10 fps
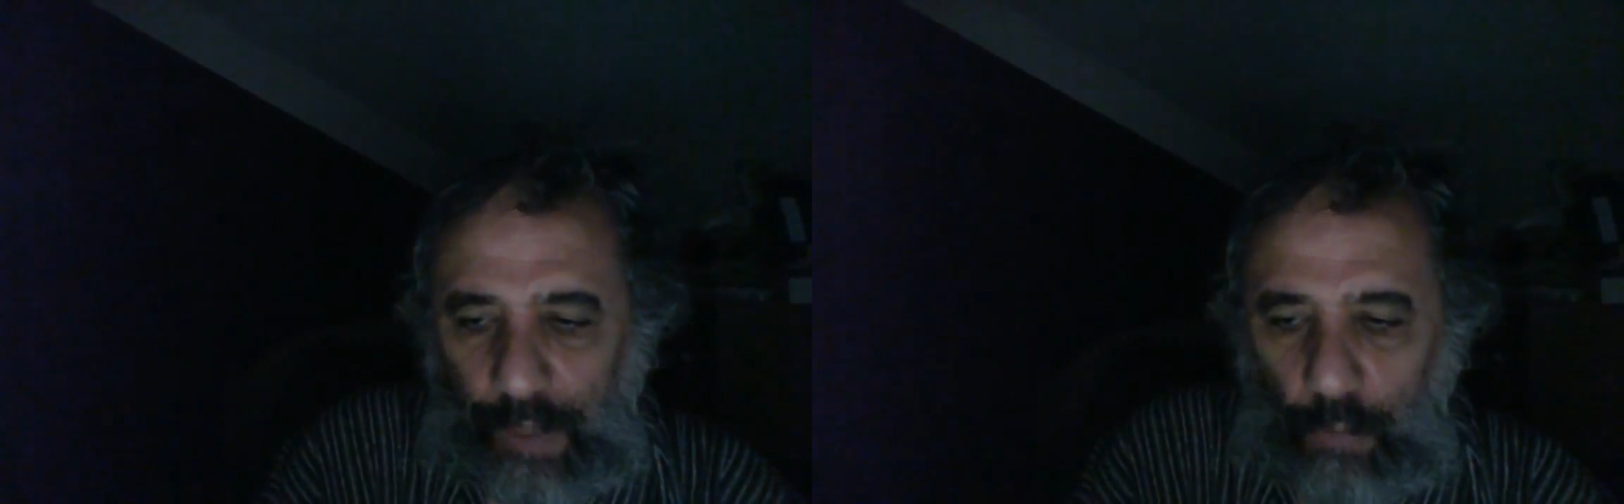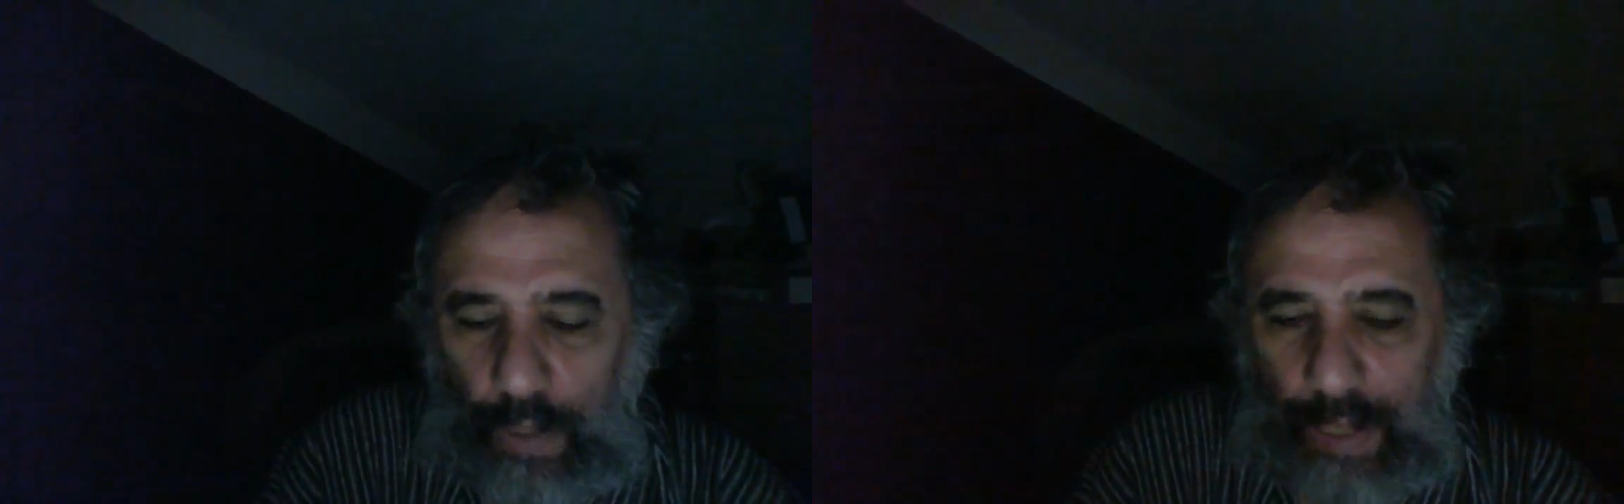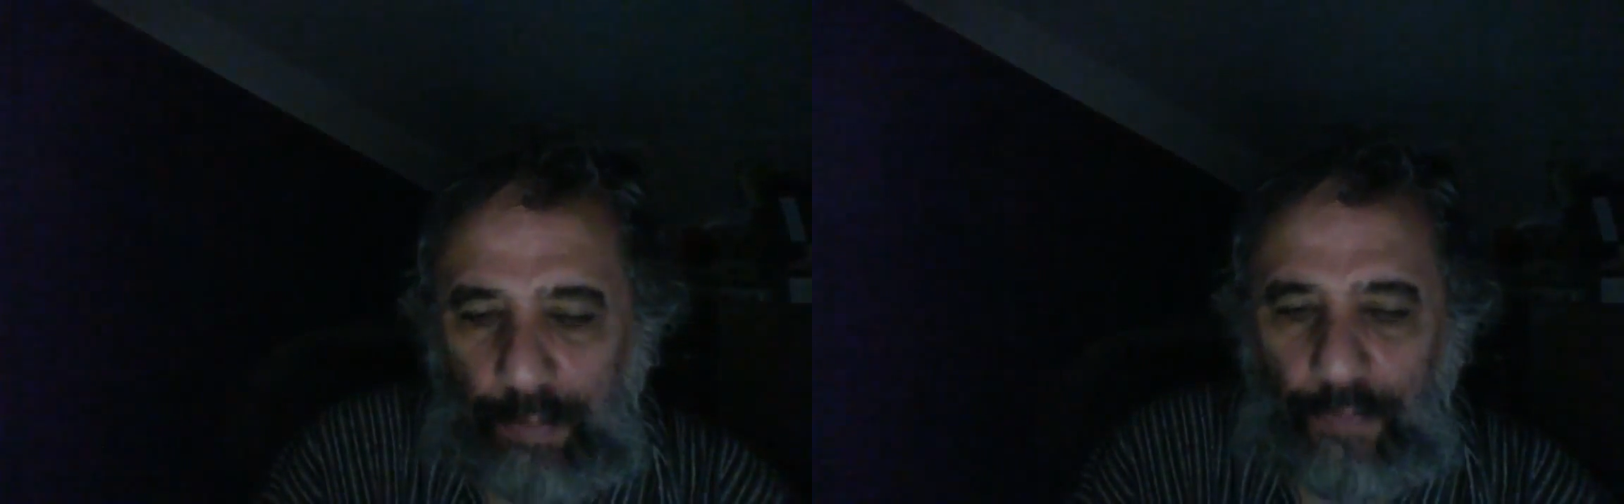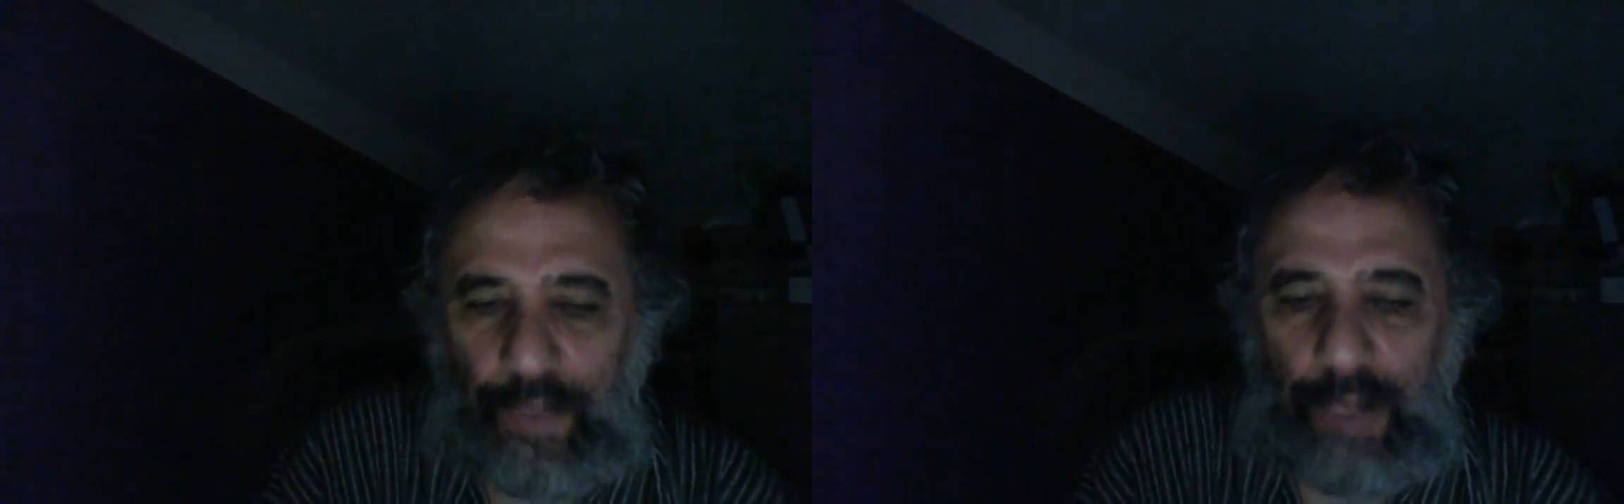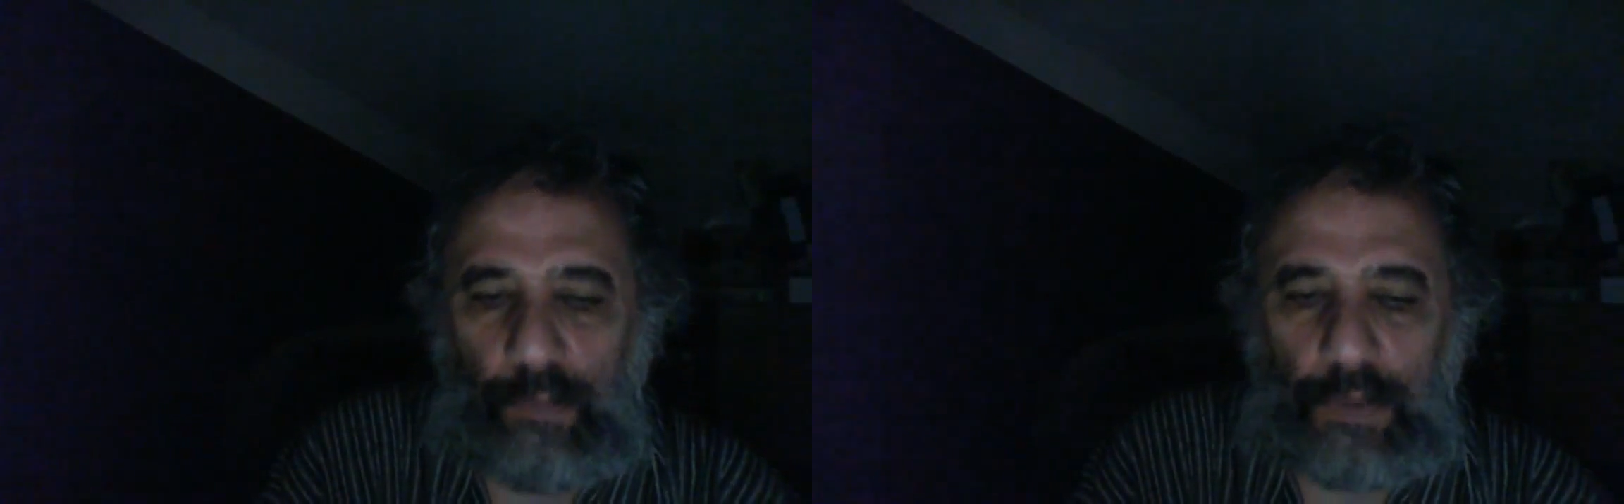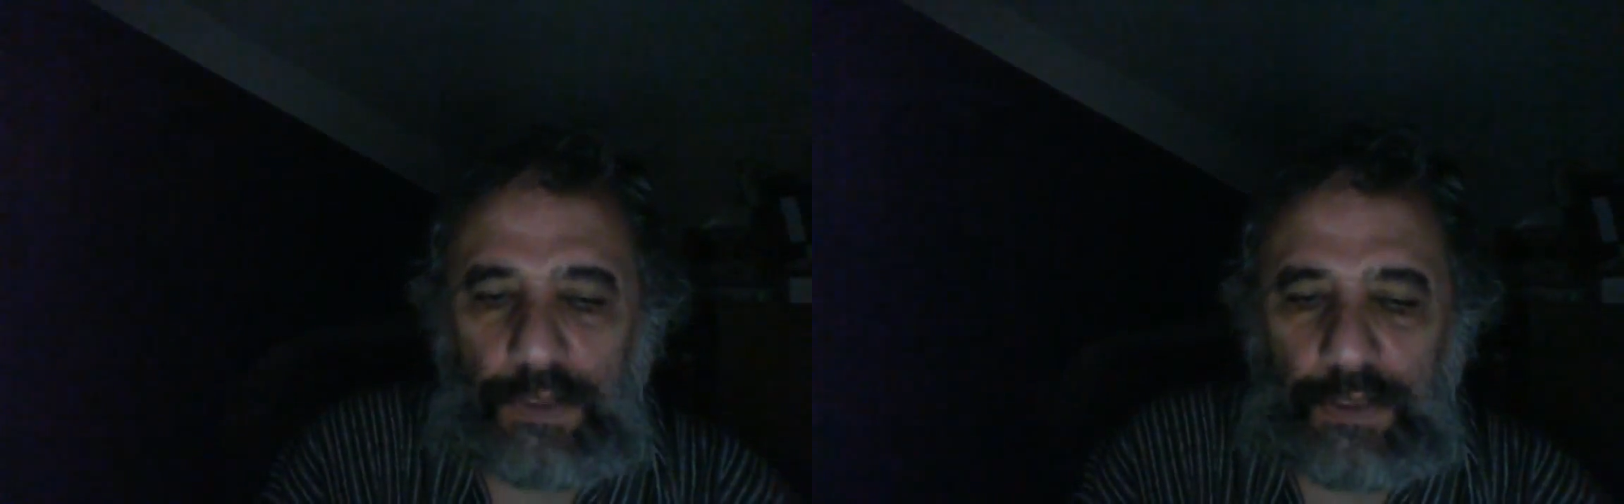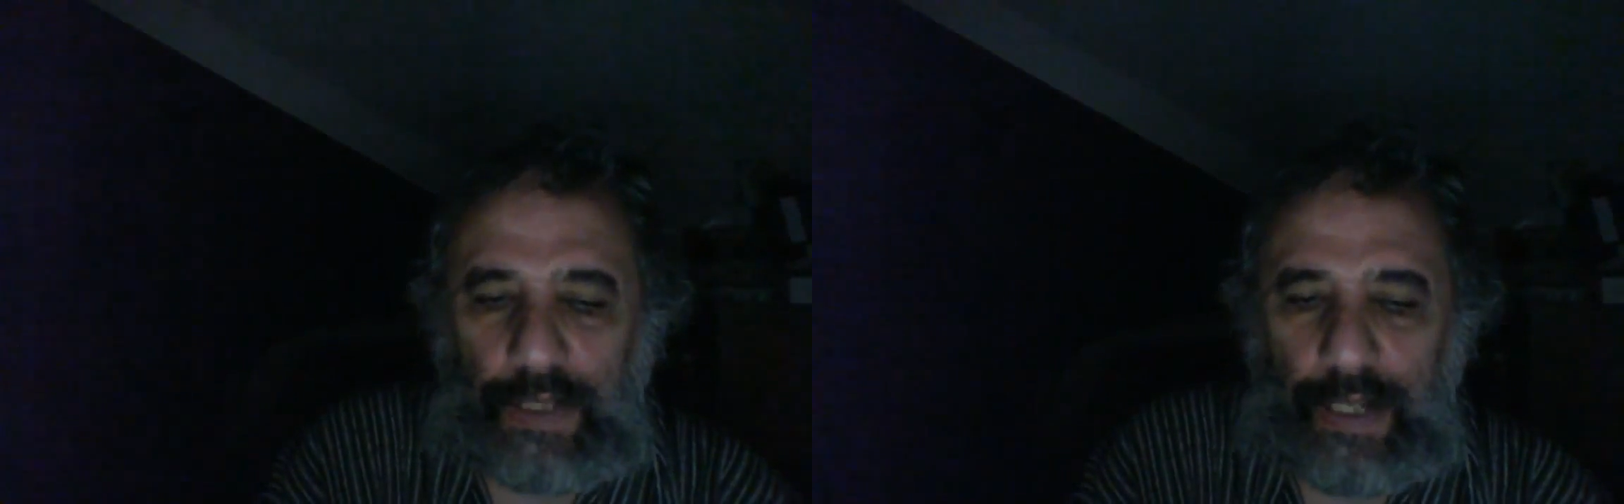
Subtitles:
And what happened then was